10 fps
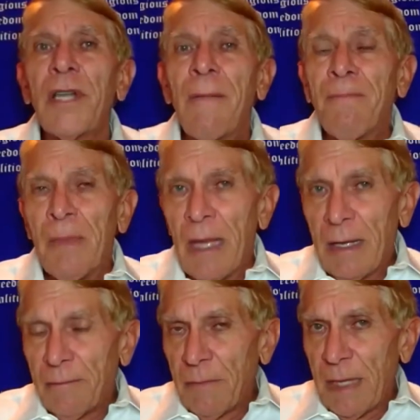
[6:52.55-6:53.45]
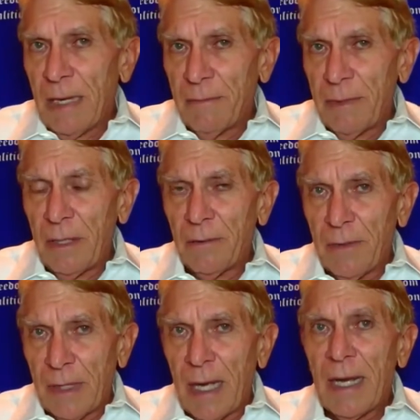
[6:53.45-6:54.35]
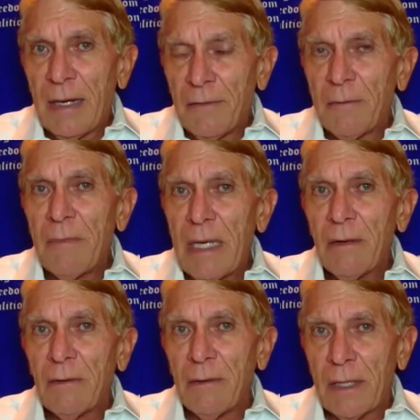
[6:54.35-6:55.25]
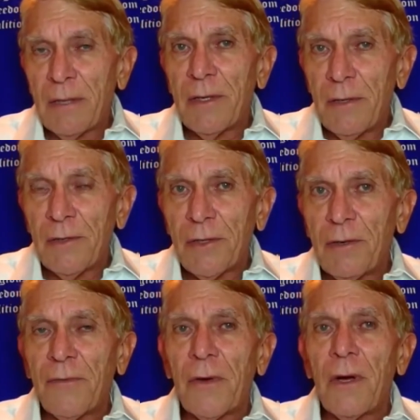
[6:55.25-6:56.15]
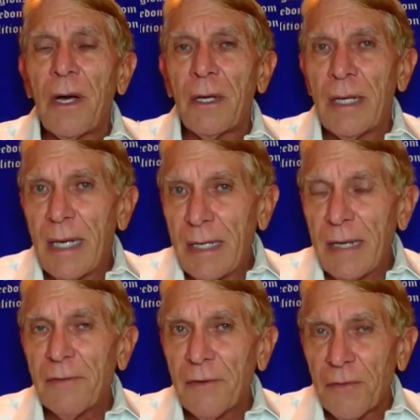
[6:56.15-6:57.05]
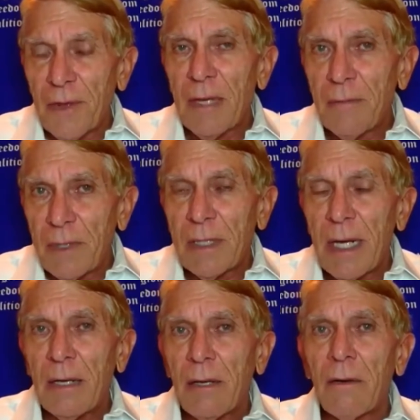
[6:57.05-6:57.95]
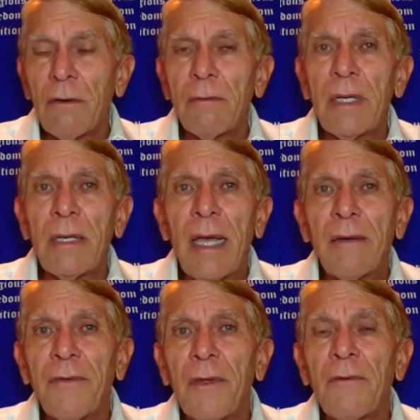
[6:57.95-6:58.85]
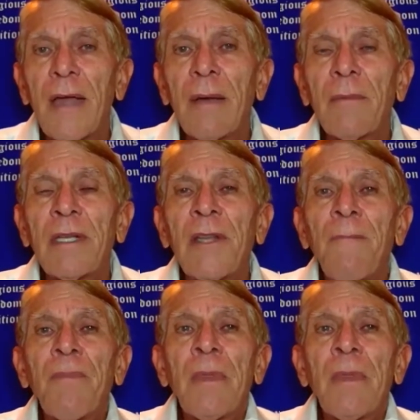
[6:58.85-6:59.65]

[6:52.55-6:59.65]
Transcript: books, the kind of a meal that they're used to for holiday gifts for them to take home and for their families,